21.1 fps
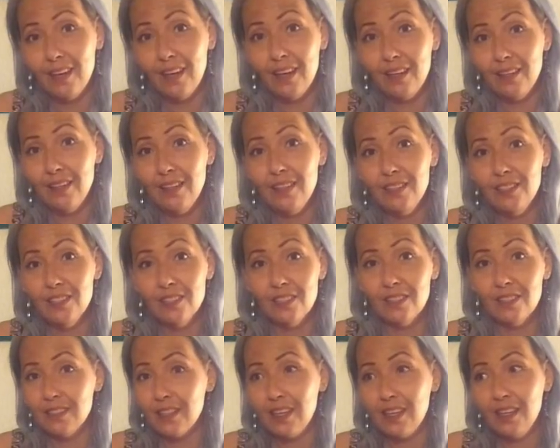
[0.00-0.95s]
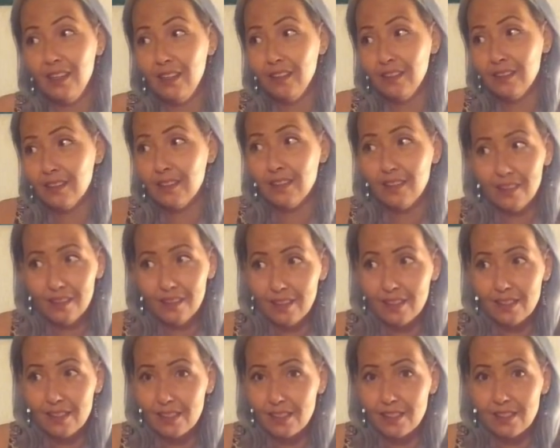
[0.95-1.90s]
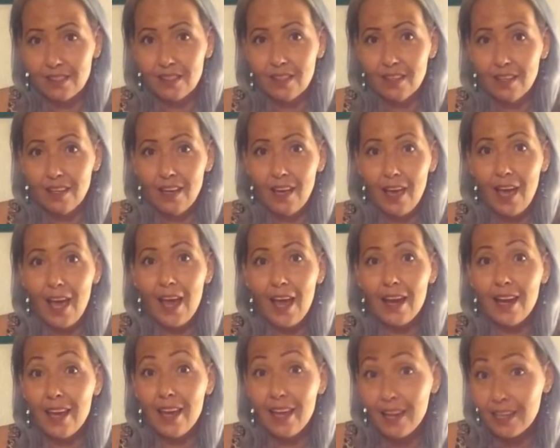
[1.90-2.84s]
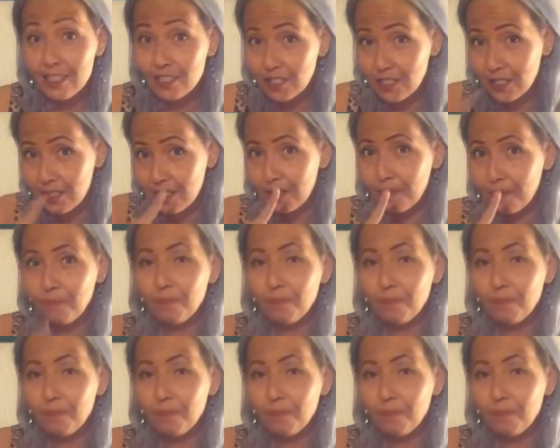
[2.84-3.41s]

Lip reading: And he just killed this alleged